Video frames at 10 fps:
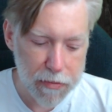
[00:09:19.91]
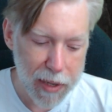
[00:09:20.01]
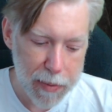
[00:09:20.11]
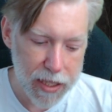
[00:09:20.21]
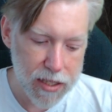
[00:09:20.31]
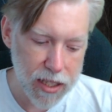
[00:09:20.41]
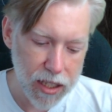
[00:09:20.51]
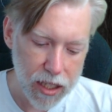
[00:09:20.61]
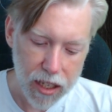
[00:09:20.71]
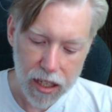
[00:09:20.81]
Maybe it's
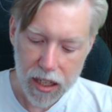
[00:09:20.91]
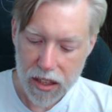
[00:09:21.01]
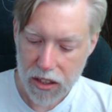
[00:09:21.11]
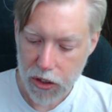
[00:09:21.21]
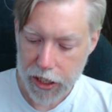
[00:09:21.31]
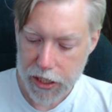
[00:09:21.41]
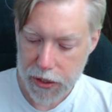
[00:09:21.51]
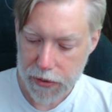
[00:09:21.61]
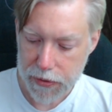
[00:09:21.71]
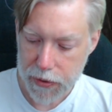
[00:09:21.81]
the longer you do
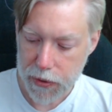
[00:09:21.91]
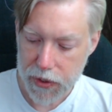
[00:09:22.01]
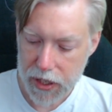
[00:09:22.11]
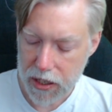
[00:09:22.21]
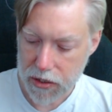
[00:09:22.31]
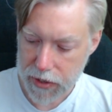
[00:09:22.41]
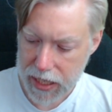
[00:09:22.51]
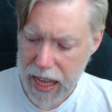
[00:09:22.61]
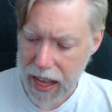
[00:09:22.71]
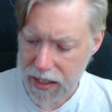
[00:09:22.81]
it for, the harder it
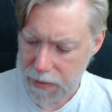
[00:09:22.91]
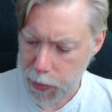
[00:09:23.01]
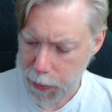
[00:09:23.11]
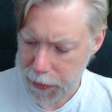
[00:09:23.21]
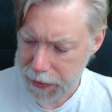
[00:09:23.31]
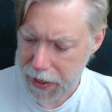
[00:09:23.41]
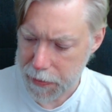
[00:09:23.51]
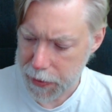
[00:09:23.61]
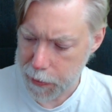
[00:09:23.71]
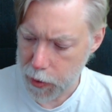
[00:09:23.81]
gets, more
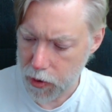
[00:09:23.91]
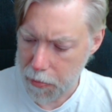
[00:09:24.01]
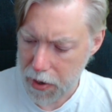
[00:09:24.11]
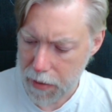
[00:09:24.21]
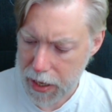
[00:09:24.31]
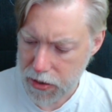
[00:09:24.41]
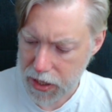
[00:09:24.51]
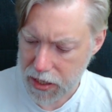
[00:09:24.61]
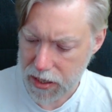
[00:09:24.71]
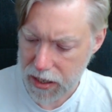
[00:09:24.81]
a plyometric
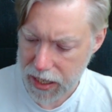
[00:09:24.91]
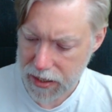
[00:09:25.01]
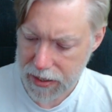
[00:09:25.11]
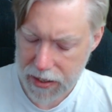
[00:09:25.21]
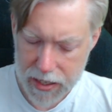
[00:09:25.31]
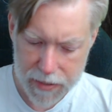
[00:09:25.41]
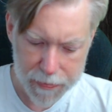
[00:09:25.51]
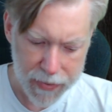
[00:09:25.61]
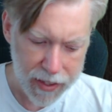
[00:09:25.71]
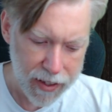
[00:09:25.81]
style exercise.
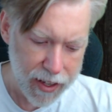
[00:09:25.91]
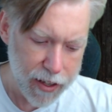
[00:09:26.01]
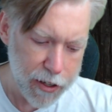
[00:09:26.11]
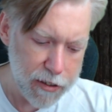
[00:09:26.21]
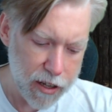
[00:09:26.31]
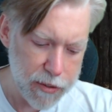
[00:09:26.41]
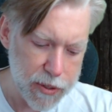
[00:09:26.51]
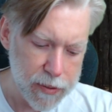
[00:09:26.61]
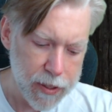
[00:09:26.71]
Who knows?